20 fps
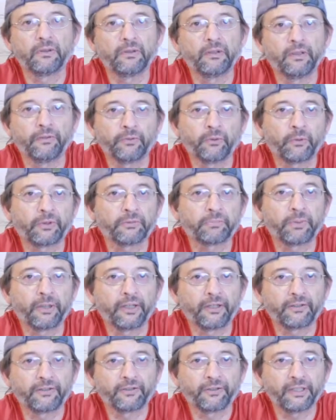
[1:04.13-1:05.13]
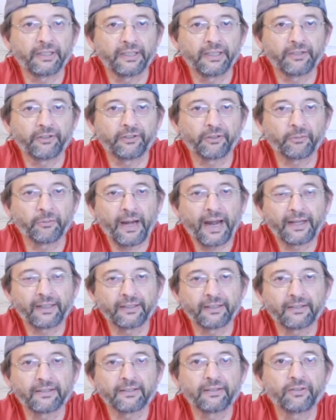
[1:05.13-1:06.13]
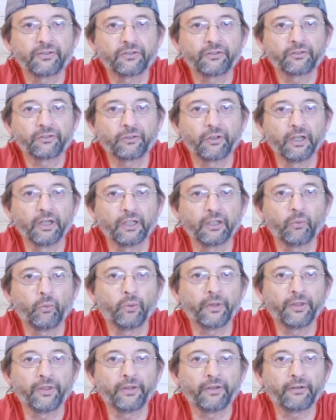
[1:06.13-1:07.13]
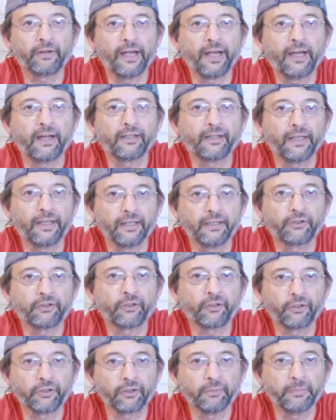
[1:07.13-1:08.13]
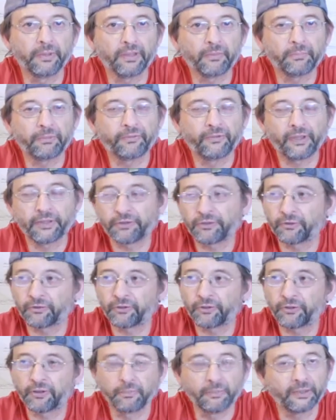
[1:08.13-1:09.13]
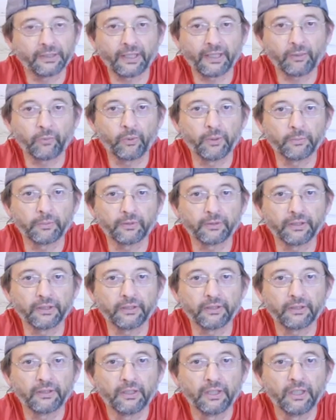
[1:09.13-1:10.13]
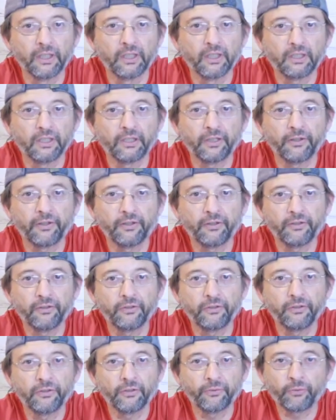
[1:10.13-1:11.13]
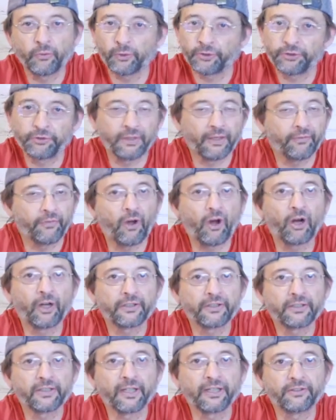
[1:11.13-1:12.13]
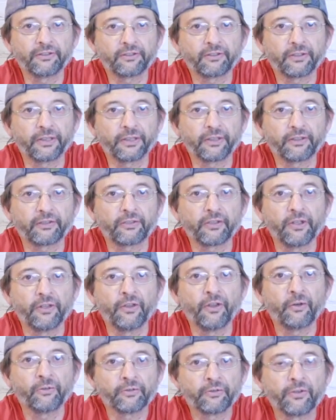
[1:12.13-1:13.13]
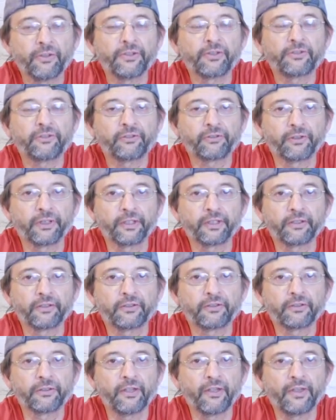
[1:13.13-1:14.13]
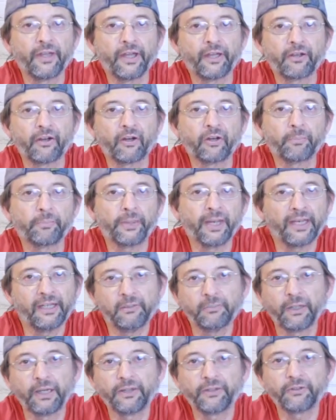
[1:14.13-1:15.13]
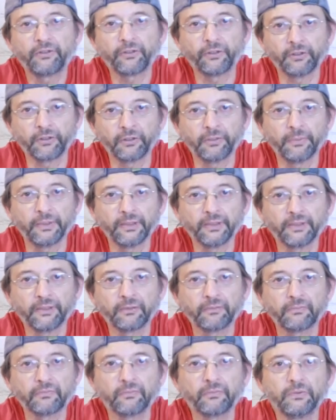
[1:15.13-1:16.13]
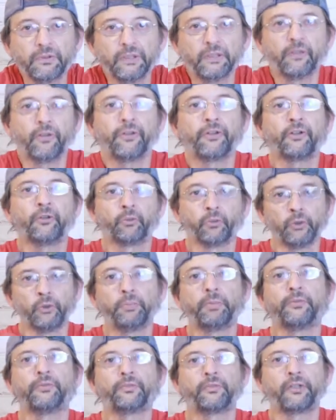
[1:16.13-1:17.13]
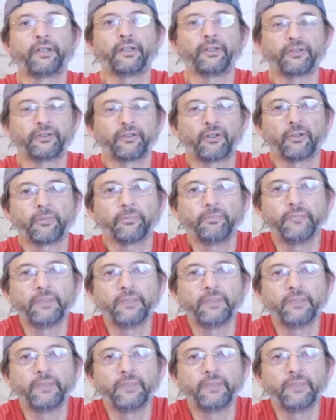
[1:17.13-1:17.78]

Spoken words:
of course, players are going to get their rackets strung when they're at a tournament, professional tournament like Wimbledon. Of course, you have the on-site stringers, and those are the stringers that are paid by the tournament. The group of stringers are